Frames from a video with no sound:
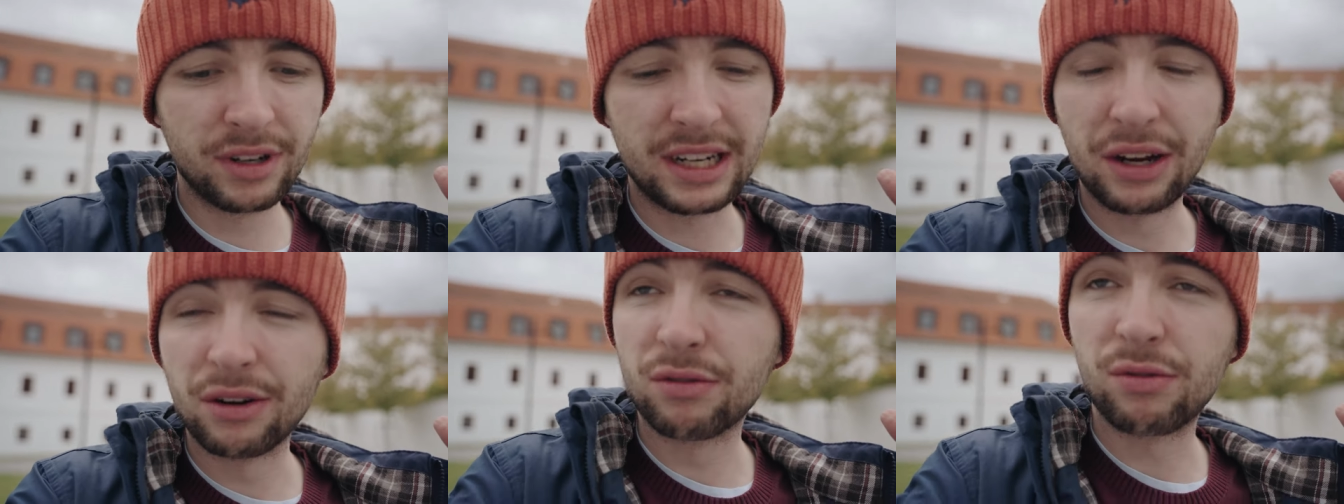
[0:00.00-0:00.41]

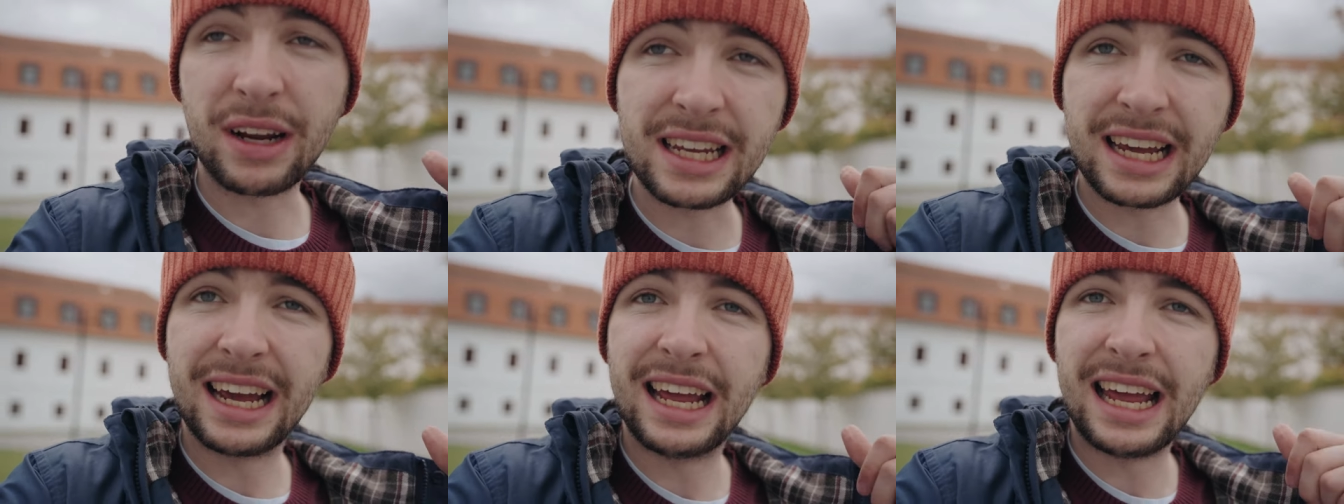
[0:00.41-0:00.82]
delve
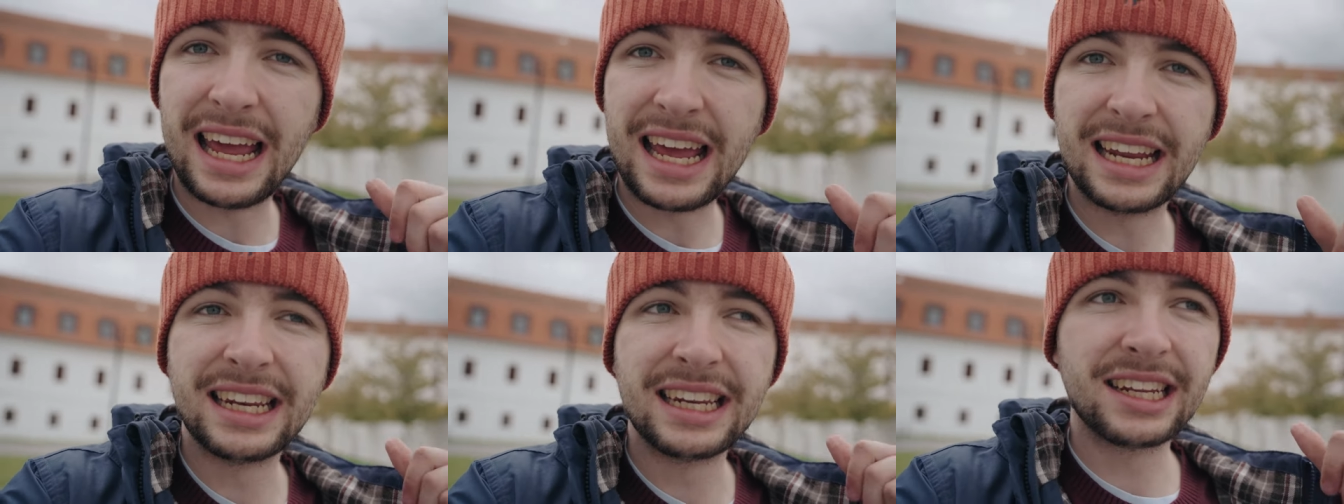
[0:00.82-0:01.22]
right
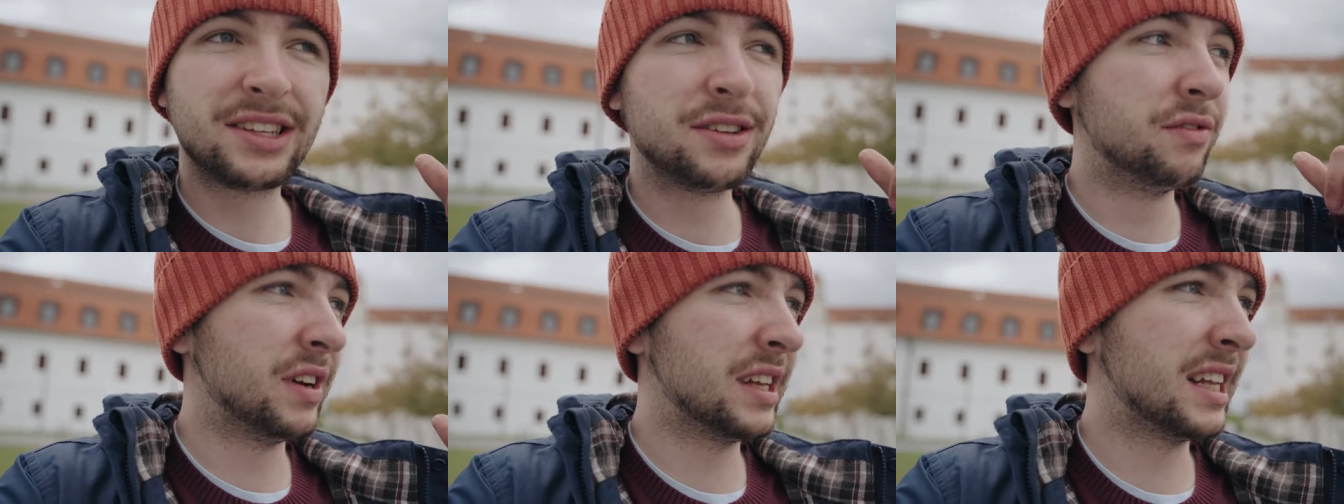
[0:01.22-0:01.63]
in
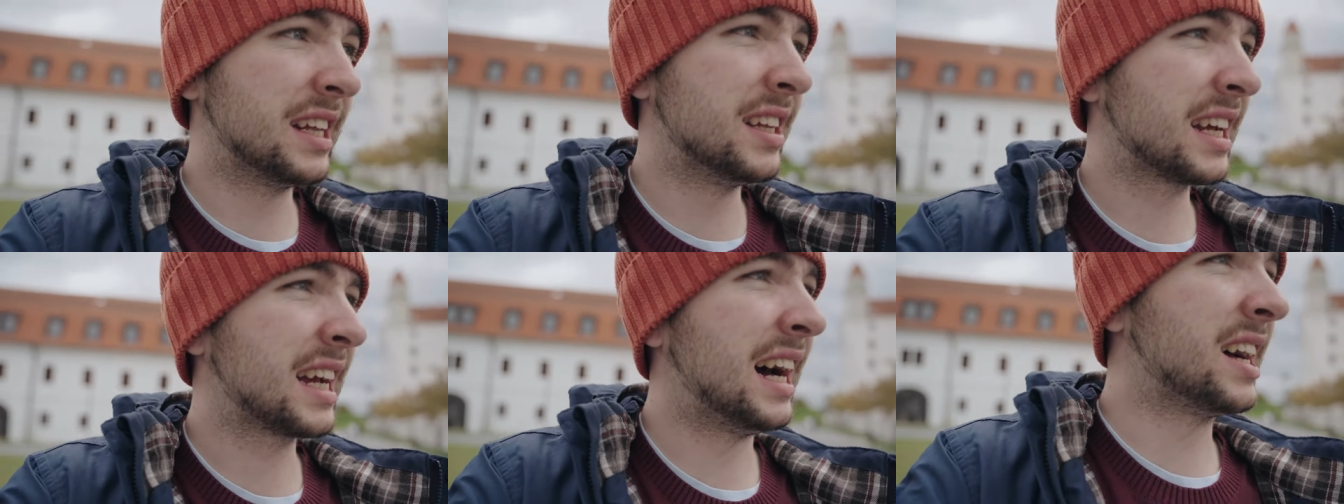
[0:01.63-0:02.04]
to
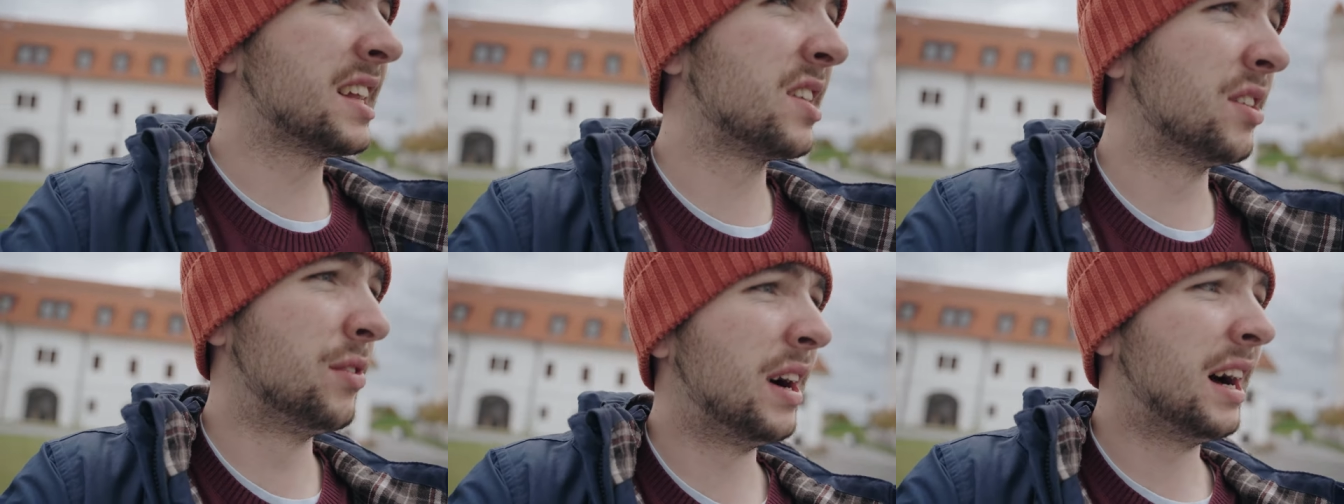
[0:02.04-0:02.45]
visiting the
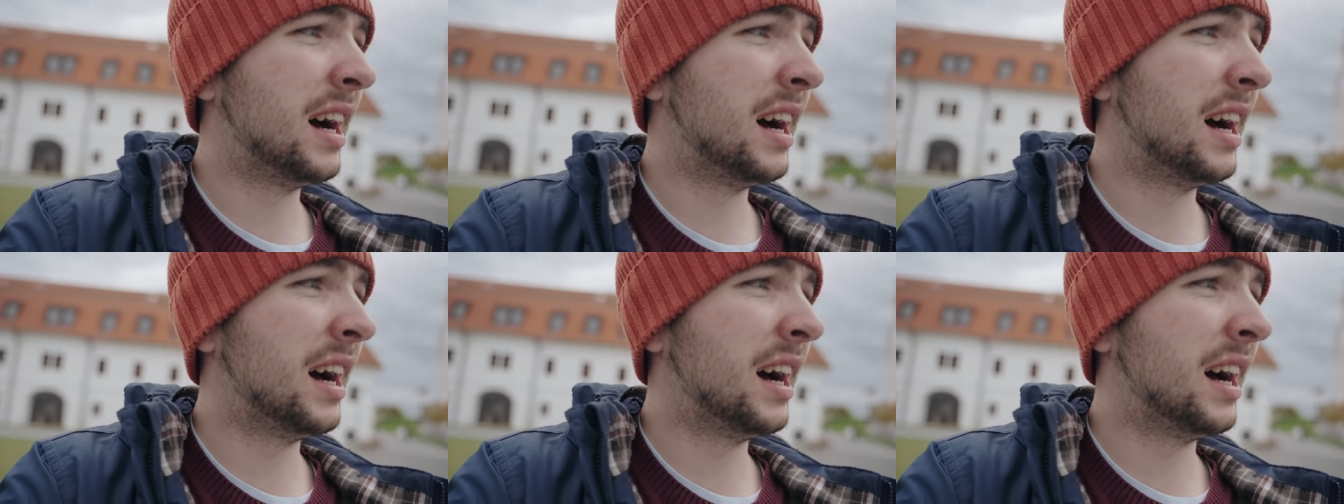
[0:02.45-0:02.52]
castle,